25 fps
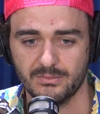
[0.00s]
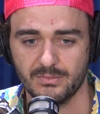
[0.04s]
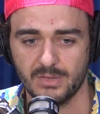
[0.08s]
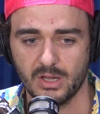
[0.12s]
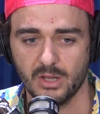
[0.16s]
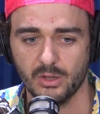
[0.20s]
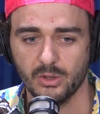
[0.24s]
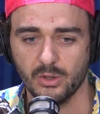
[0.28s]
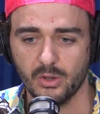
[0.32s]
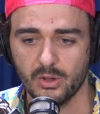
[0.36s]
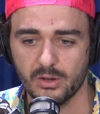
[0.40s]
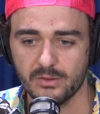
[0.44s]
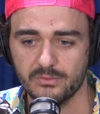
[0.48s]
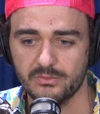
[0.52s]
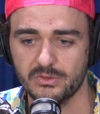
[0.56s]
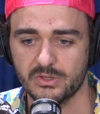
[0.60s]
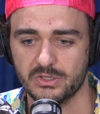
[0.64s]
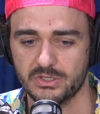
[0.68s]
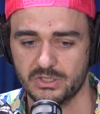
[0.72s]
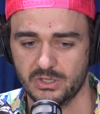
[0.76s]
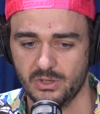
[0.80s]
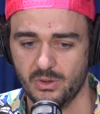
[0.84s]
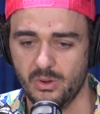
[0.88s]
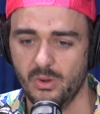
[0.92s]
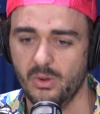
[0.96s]
a lot of the
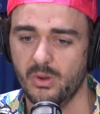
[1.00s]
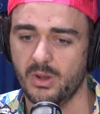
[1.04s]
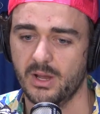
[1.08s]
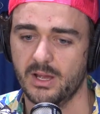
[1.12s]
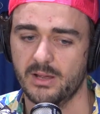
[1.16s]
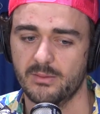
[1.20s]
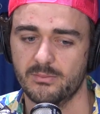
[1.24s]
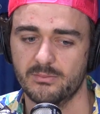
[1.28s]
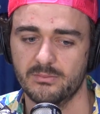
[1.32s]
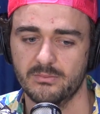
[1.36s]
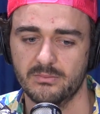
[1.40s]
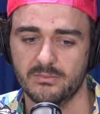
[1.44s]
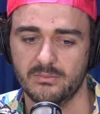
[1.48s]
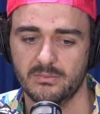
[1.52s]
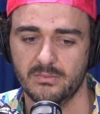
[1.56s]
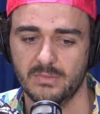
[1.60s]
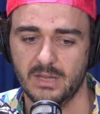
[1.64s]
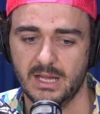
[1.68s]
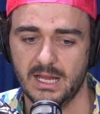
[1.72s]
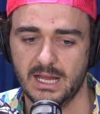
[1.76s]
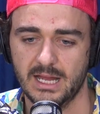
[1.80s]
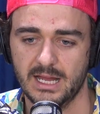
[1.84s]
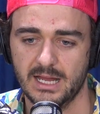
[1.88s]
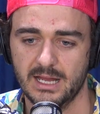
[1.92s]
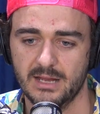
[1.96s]
time,
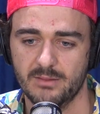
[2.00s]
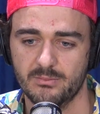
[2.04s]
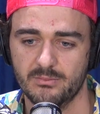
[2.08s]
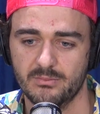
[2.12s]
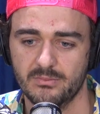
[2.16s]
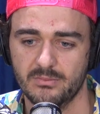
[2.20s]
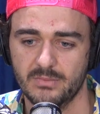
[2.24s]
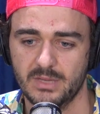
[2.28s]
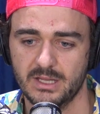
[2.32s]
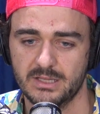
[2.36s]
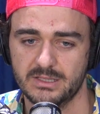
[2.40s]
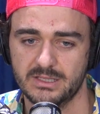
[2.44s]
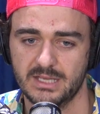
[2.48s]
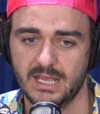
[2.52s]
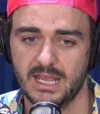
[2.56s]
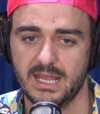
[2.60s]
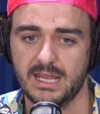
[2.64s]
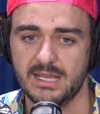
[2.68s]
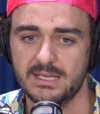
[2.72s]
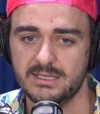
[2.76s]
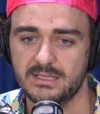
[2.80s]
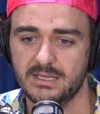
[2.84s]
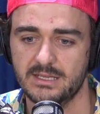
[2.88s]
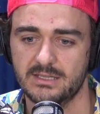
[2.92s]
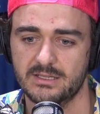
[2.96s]
it's
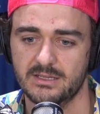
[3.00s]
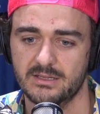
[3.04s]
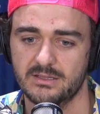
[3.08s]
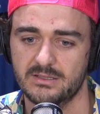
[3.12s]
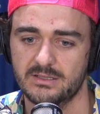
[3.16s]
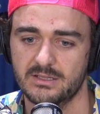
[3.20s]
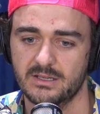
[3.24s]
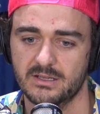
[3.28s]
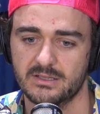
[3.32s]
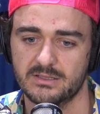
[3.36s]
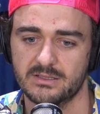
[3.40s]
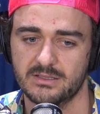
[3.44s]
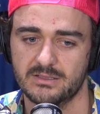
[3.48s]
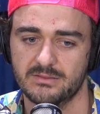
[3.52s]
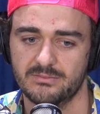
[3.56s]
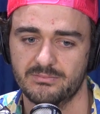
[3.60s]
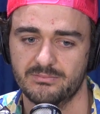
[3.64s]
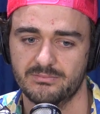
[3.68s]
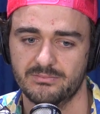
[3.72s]
easy to just